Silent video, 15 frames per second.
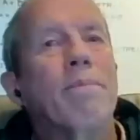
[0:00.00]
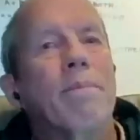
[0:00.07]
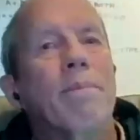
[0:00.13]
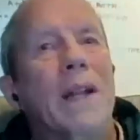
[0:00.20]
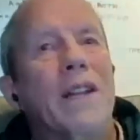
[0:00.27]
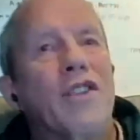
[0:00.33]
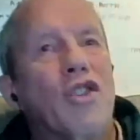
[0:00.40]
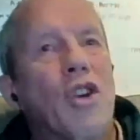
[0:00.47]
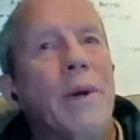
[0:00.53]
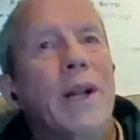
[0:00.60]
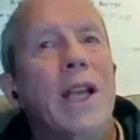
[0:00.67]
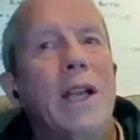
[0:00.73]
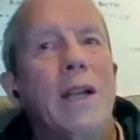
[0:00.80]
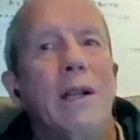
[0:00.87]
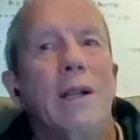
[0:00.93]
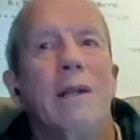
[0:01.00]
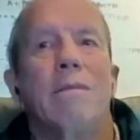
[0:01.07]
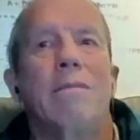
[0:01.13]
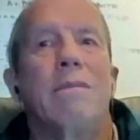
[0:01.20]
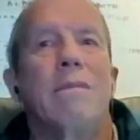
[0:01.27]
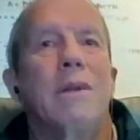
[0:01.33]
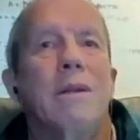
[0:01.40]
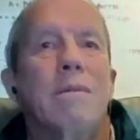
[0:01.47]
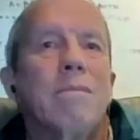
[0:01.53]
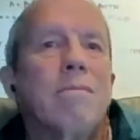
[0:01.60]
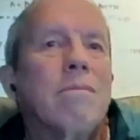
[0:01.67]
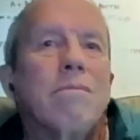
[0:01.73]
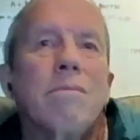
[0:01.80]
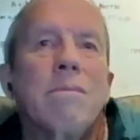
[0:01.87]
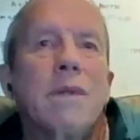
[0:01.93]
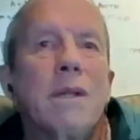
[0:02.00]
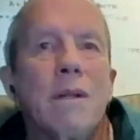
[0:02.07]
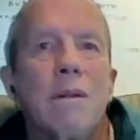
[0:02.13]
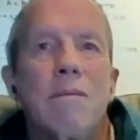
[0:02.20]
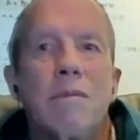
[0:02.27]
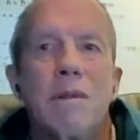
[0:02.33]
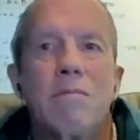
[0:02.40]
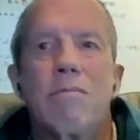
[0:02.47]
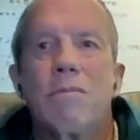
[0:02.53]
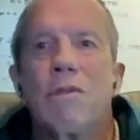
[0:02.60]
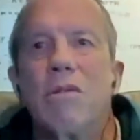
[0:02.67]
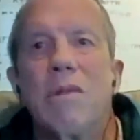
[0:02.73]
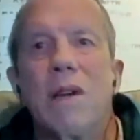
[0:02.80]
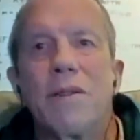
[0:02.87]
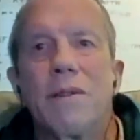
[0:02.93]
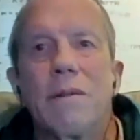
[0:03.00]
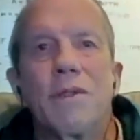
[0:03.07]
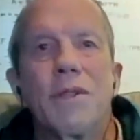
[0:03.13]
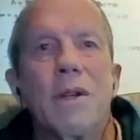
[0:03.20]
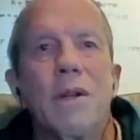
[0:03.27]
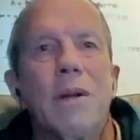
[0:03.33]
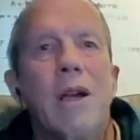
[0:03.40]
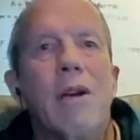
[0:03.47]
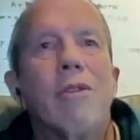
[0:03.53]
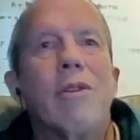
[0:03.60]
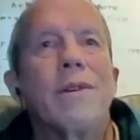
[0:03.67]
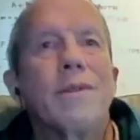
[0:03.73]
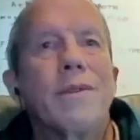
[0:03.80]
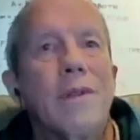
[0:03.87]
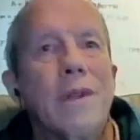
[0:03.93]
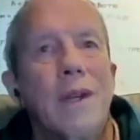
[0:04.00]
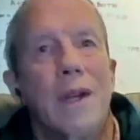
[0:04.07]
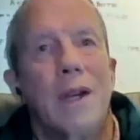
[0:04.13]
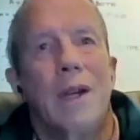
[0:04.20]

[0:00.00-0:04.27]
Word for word: but dominate in in uh, two dozen or so areas